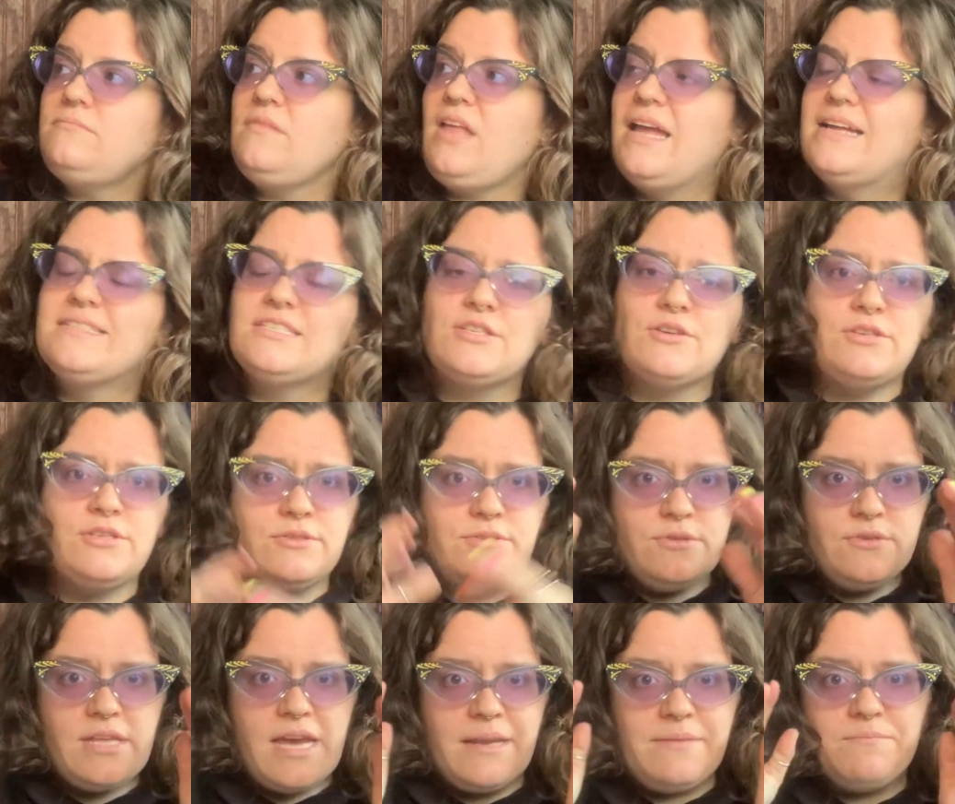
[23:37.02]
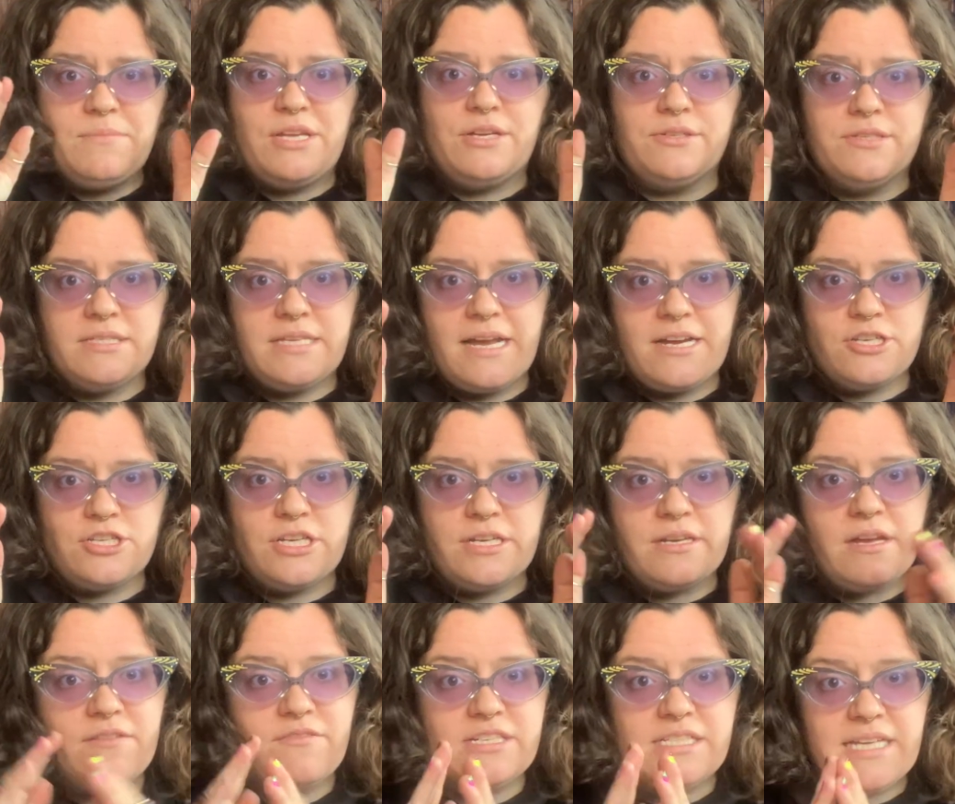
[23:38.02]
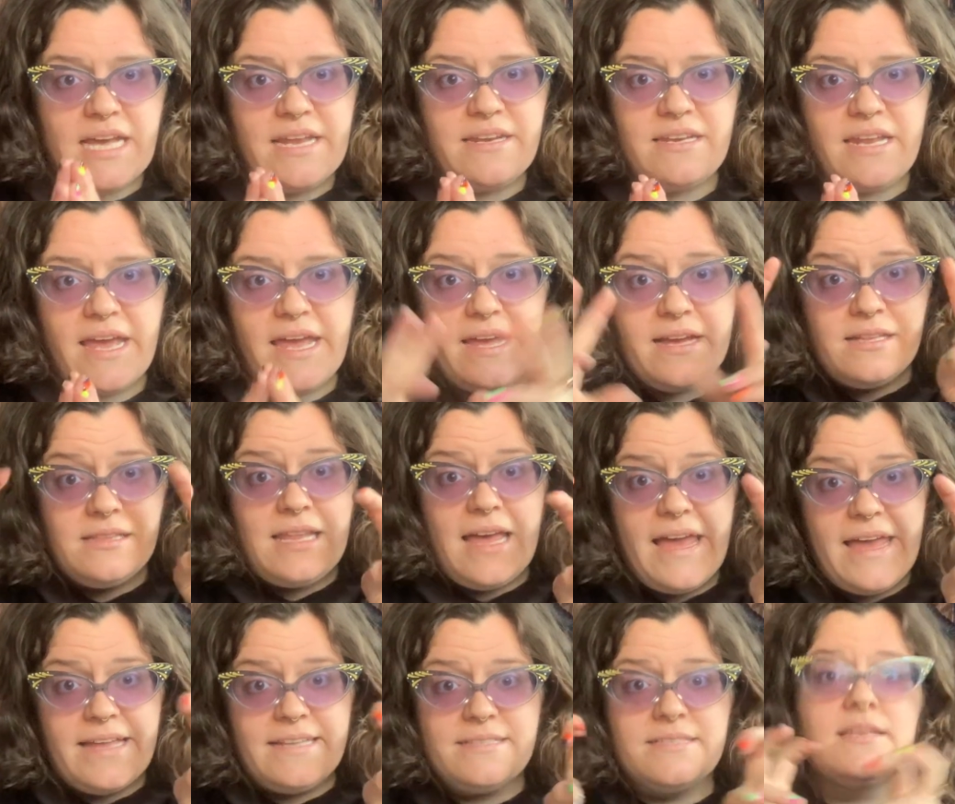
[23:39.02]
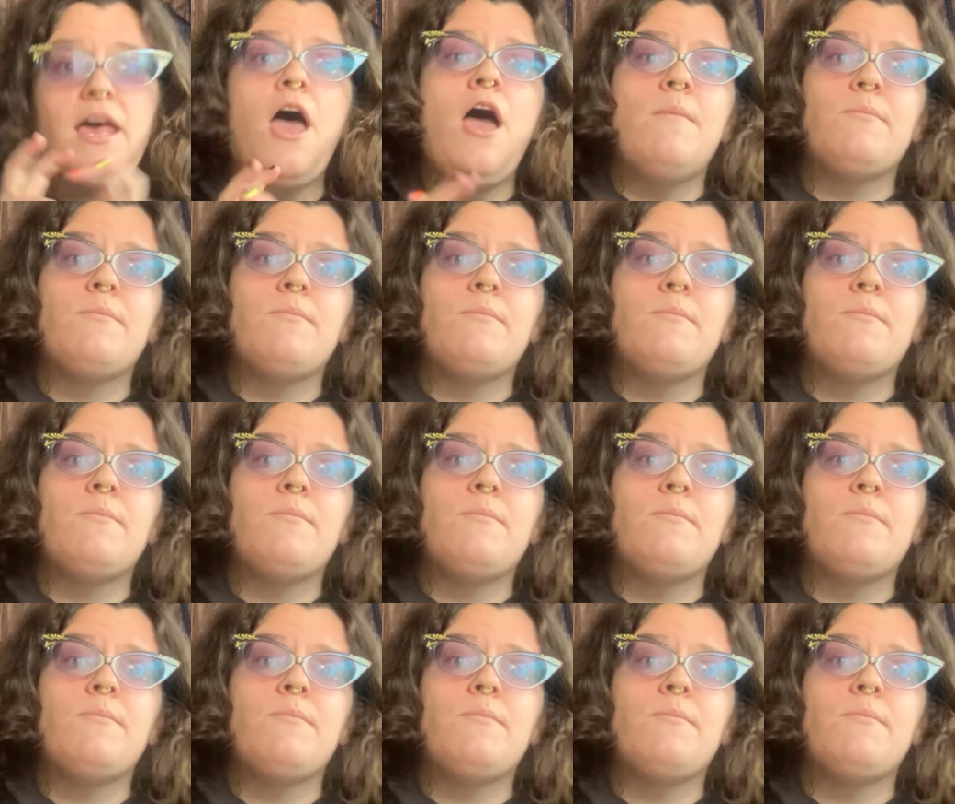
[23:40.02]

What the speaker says: And so you do that middle section of a 10-day cleanse.